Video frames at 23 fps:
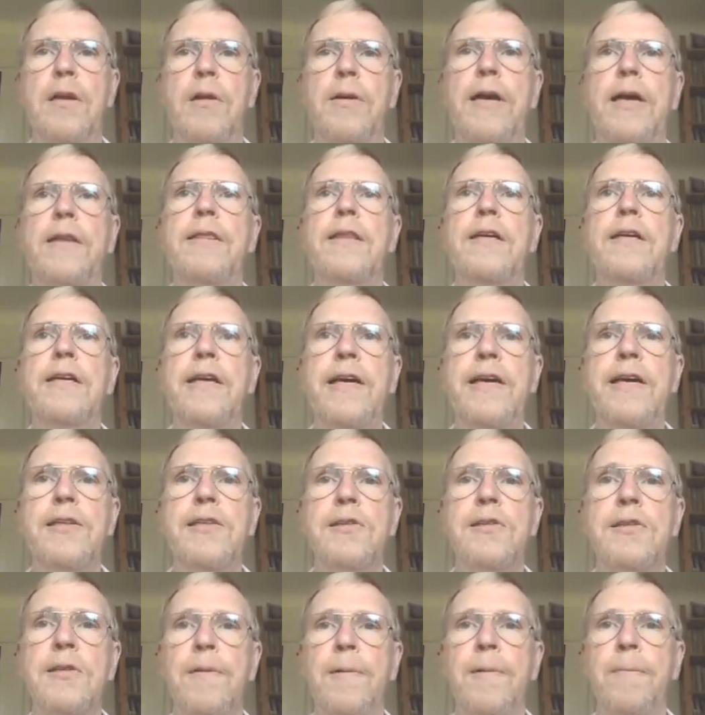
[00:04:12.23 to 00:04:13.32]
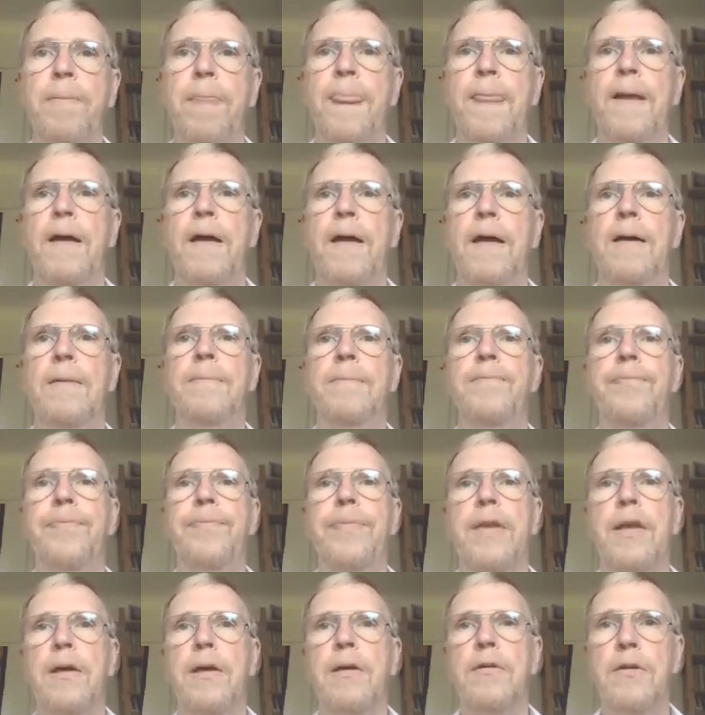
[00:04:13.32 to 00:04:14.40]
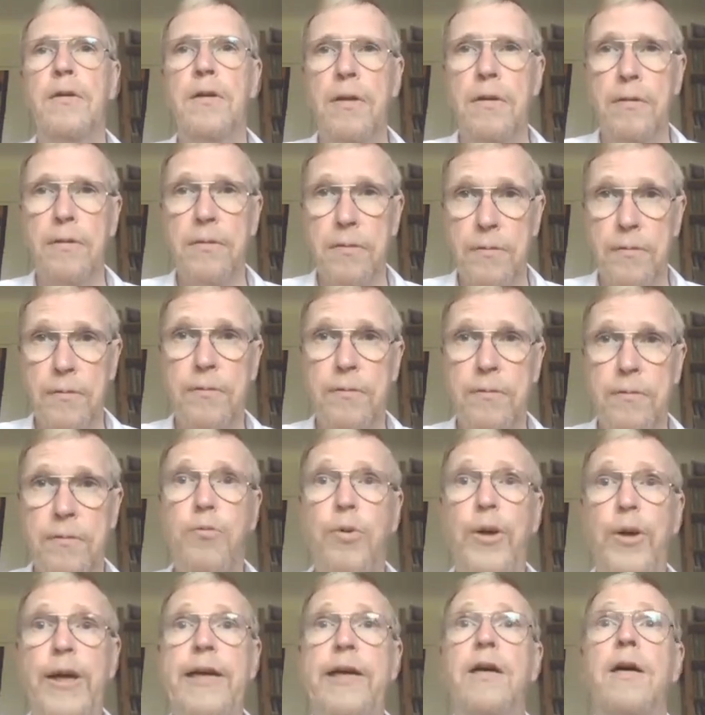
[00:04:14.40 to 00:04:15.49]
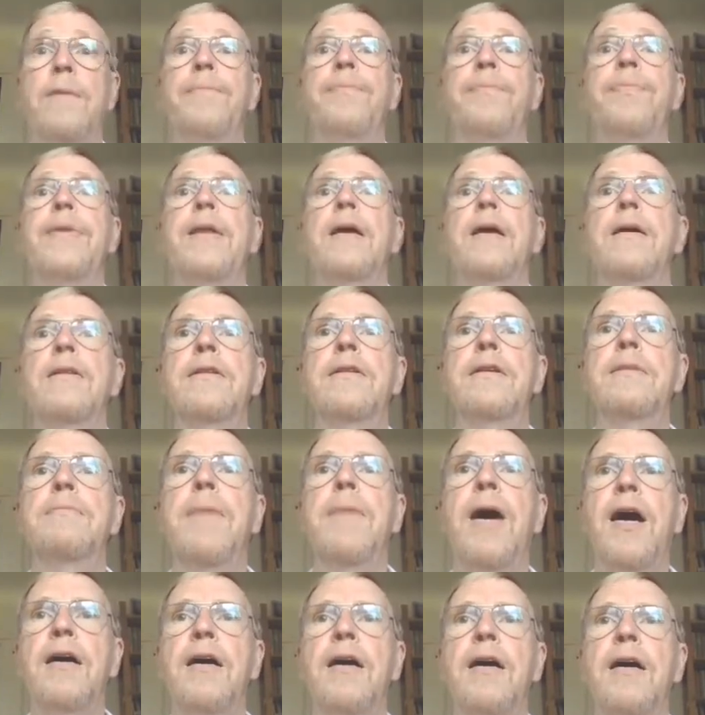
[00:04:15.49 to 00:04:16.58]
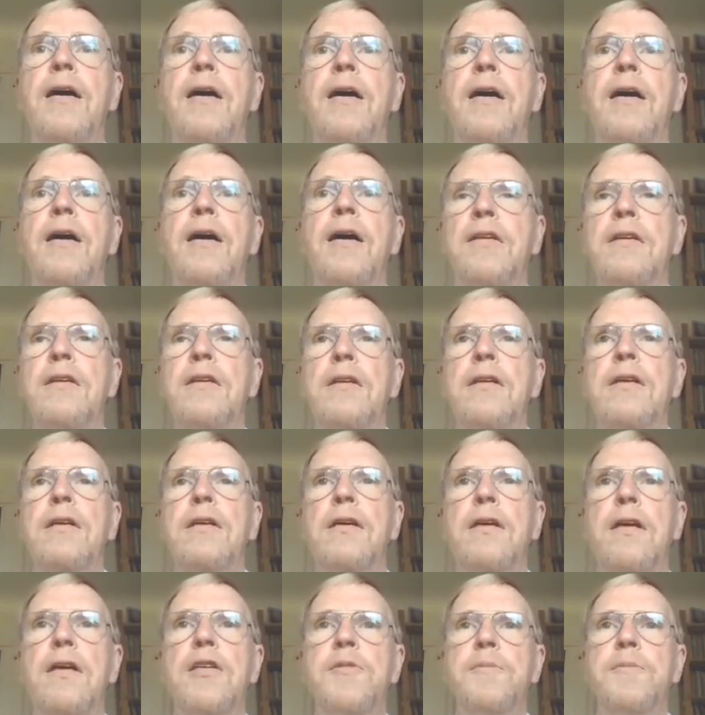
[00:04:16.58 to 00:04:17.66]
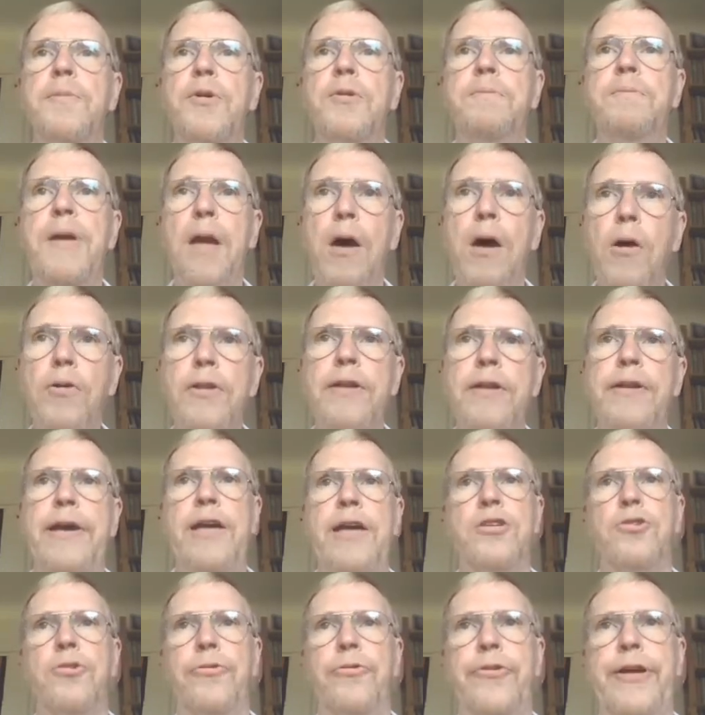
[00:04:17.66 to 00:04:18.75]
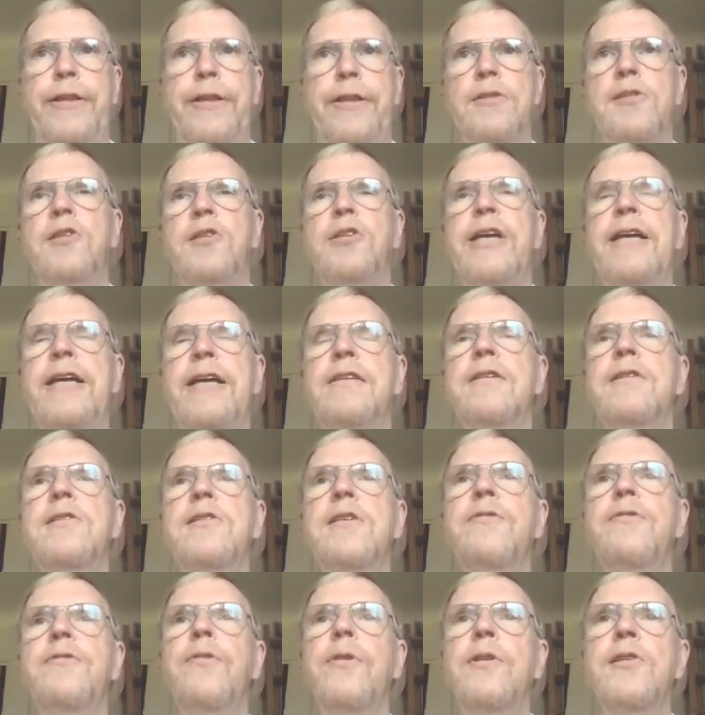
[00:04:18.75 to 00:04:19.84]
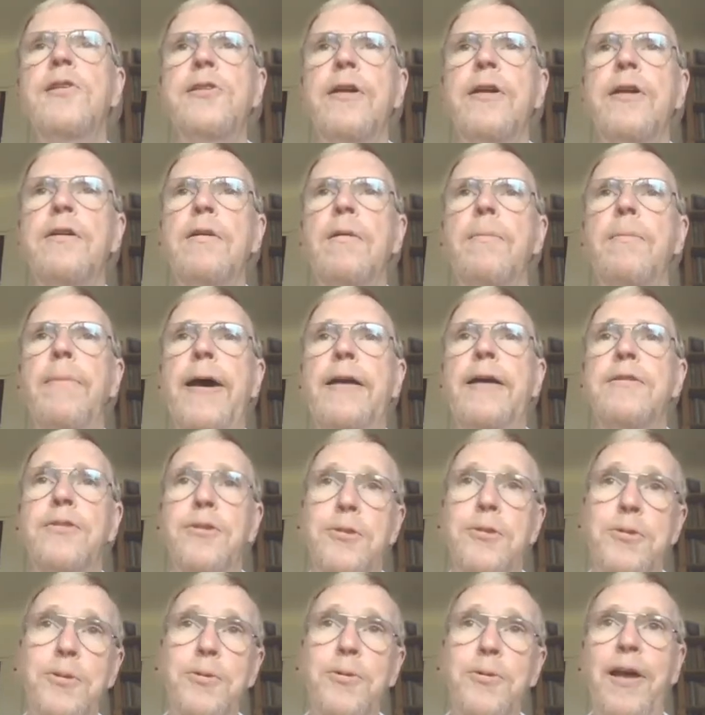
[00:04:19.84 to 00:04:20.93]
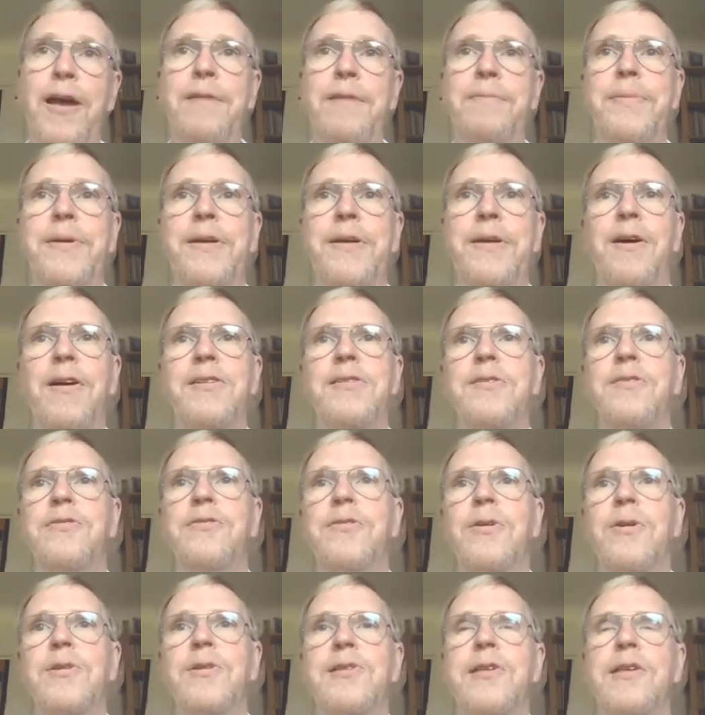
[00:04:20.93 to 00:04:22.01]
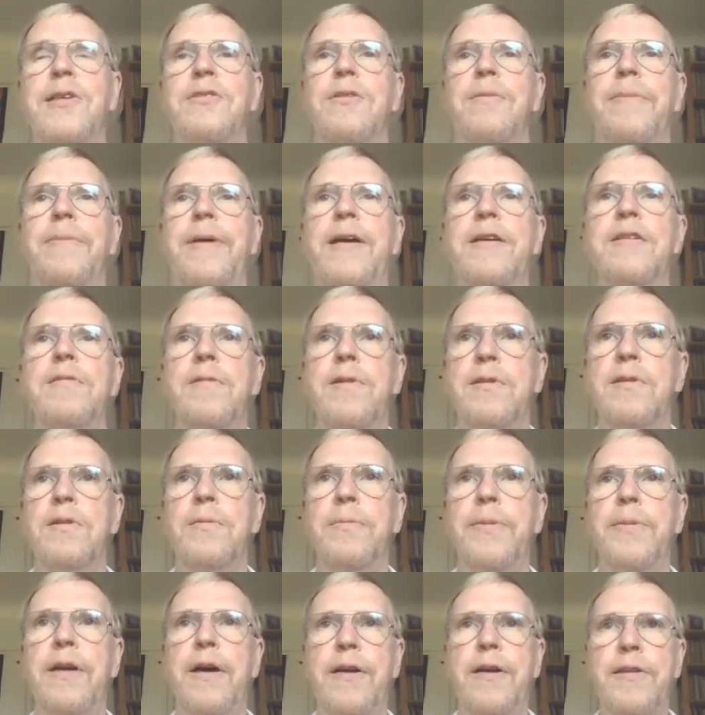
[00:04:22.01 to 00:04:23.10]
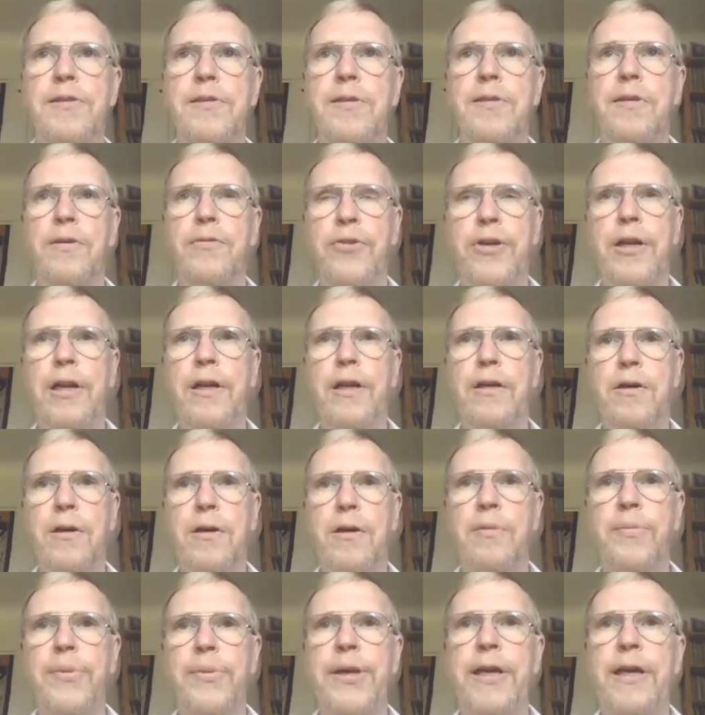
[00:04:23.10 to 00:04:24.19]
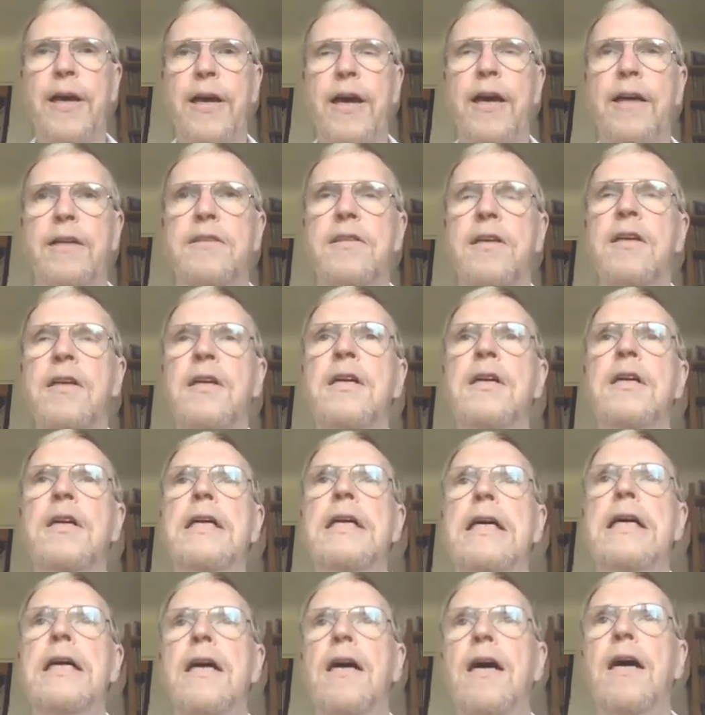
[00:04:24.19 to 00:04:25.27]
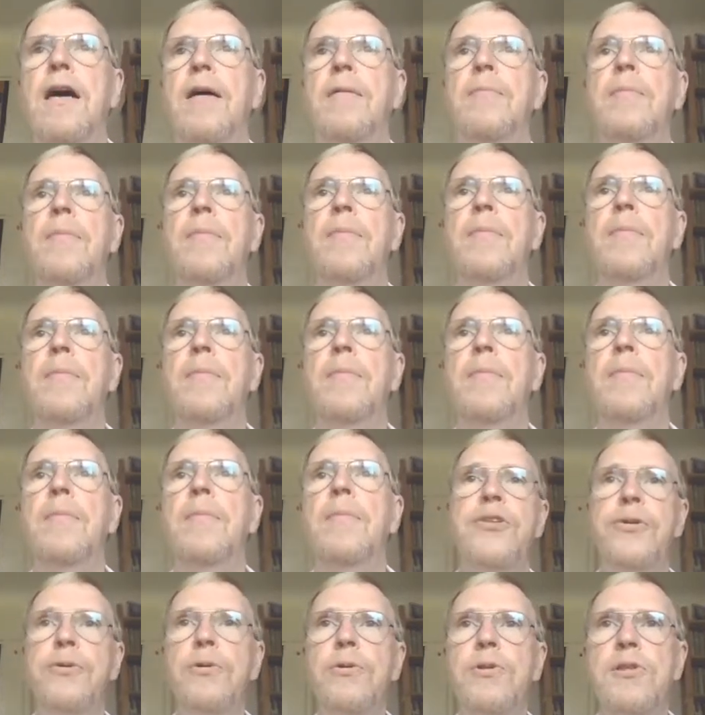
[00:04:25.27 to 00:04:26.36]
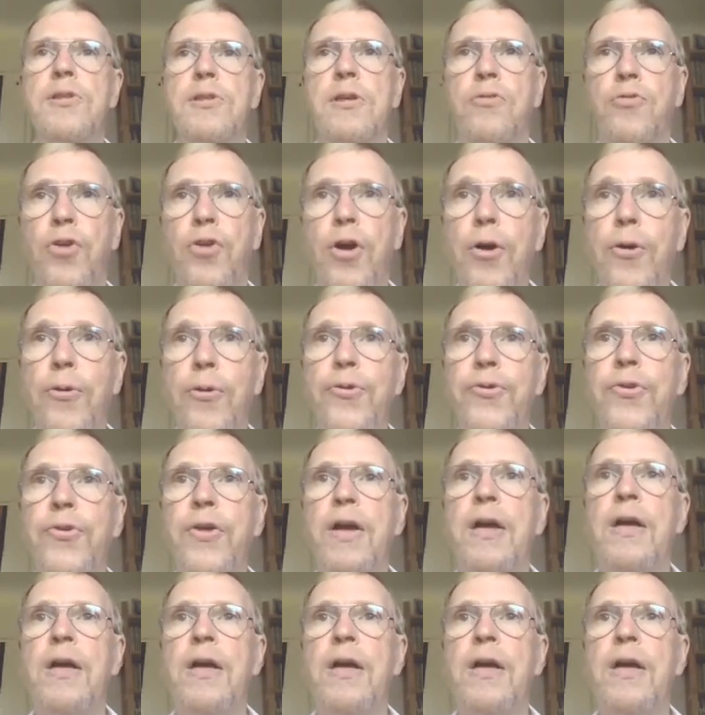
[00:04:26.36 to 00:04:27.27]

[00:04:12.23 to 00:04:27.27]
Look at the case where the market rate is put below the natural rate. There's a tendency for the central bank to do that because, of course, central banks want to be nice to the real economy and induce growth.